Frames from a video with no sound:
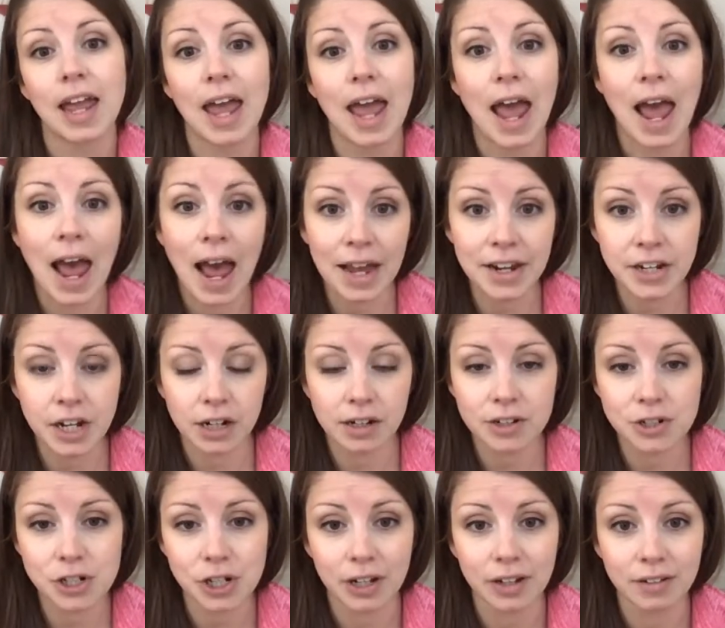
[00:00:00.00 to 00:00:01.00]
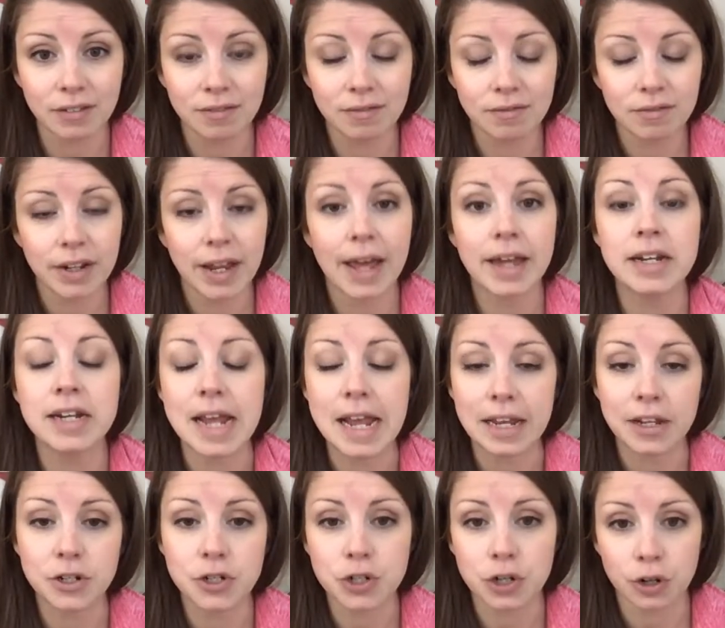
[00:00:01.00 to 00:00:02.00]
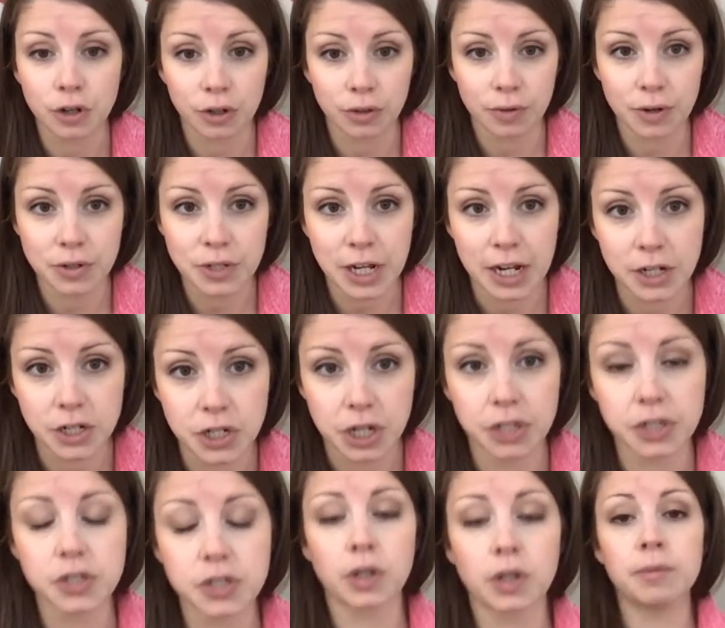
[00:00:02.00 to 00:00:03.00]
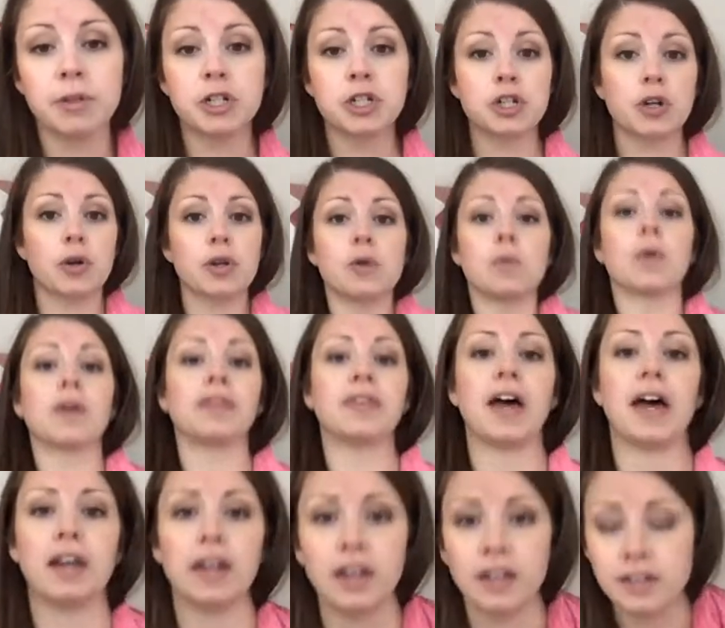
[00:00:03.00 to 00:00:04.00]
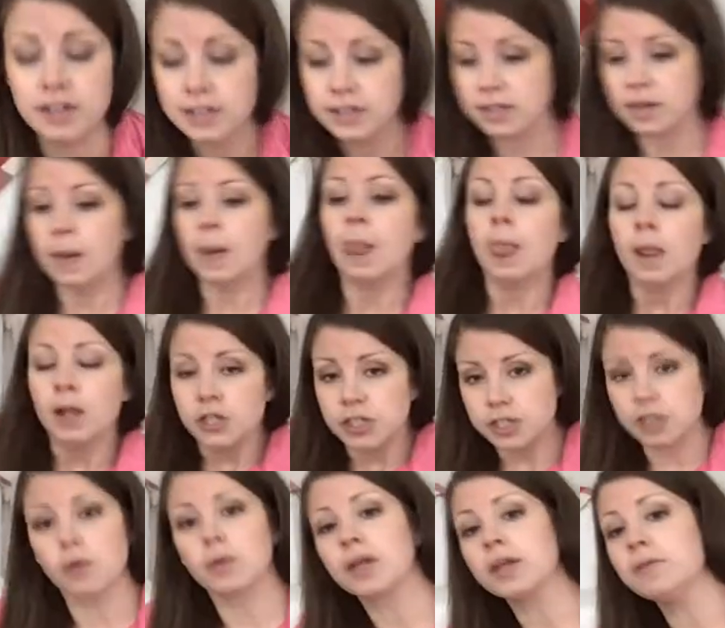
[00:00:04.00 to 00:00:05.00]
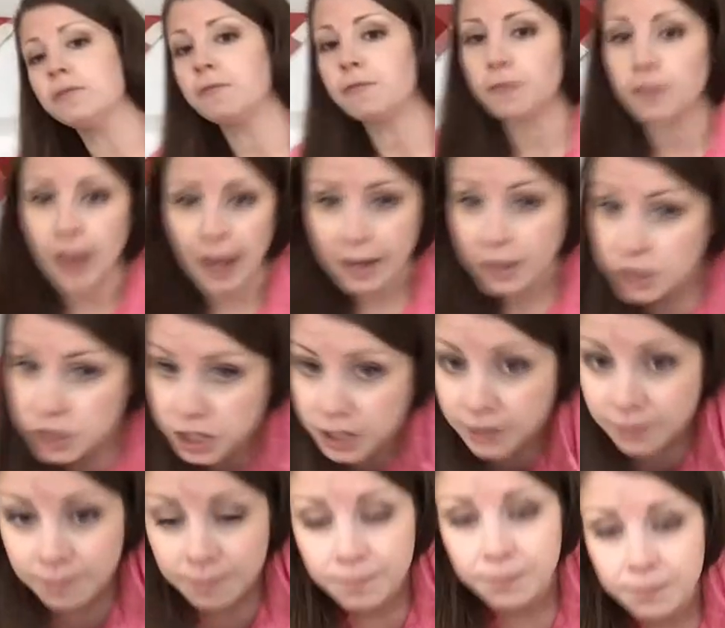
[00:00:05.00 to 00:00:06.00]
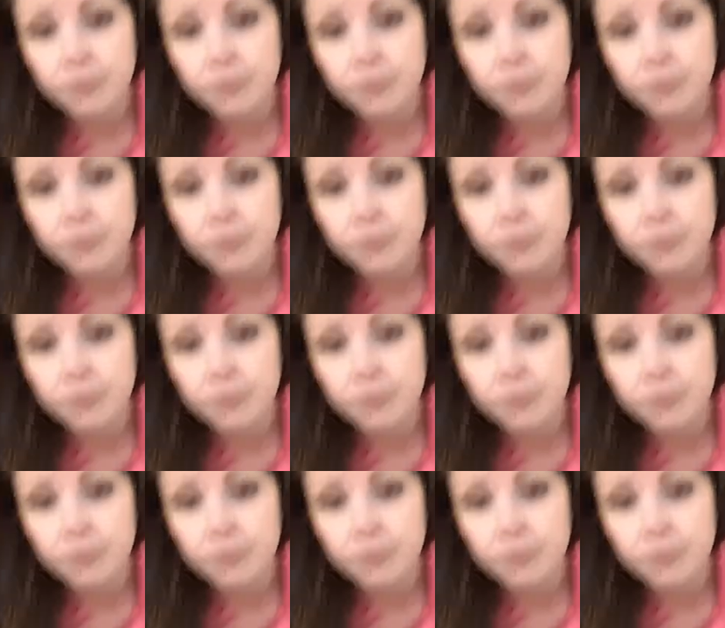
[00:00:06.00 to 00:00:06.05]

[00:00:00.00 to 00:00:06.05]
adduction, and internal rotation. So let me show you what that is. So hip flexion